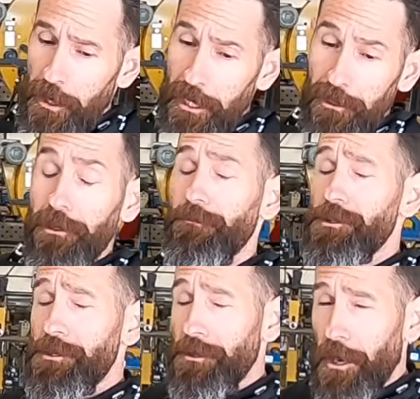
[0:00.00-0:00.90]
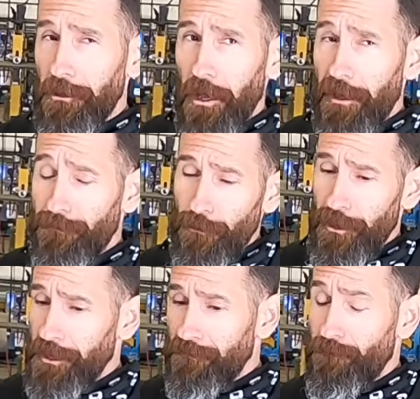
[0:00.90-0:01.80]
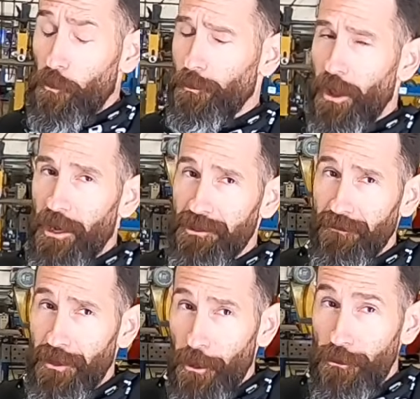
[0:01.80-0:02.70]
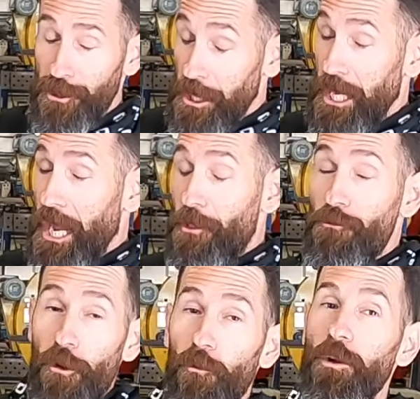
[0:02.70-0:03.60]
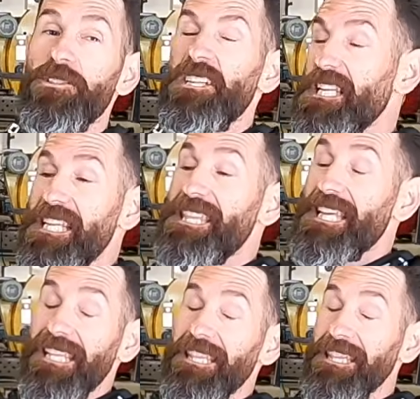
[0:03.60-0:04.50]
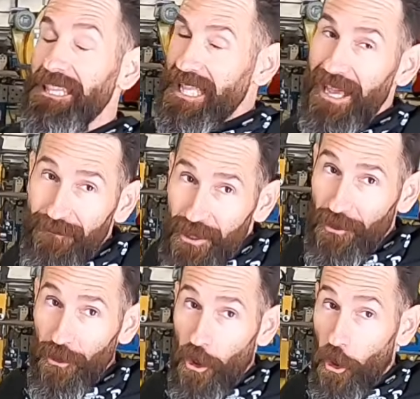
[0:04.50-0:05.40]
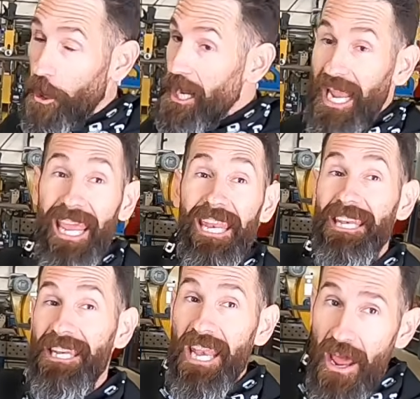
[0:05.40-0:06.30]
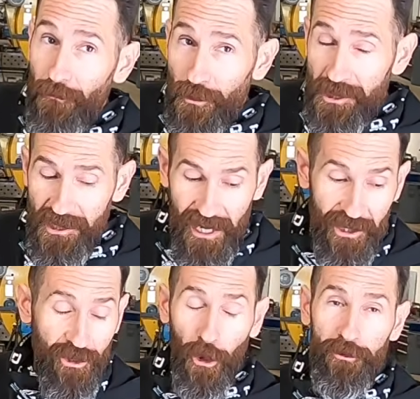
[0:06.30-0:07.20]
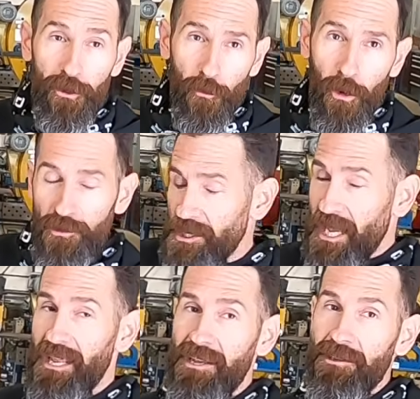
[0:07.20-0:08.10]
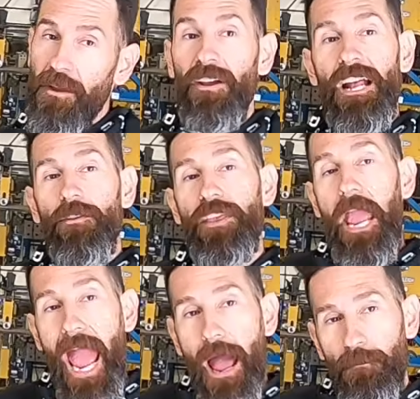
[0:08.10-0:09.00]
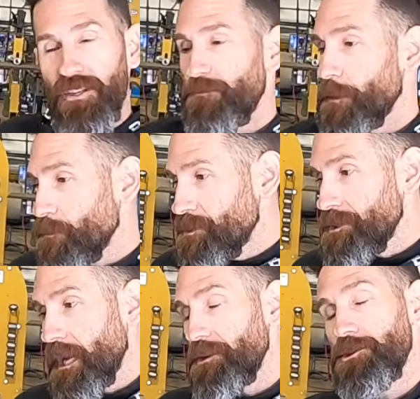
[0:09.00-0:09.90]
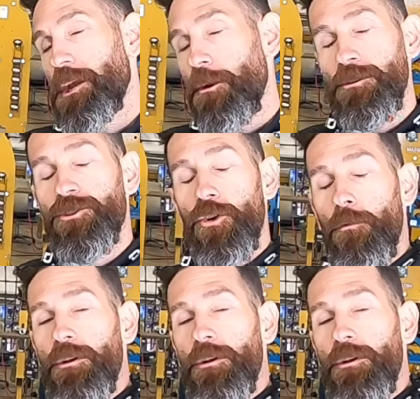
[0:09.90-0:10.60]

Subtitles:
It lived its entire life within 4 blocks of the ocean. There wasn't anything left of the car. It had never seen salted roads a day in its life. The atmosphere was just carries so much.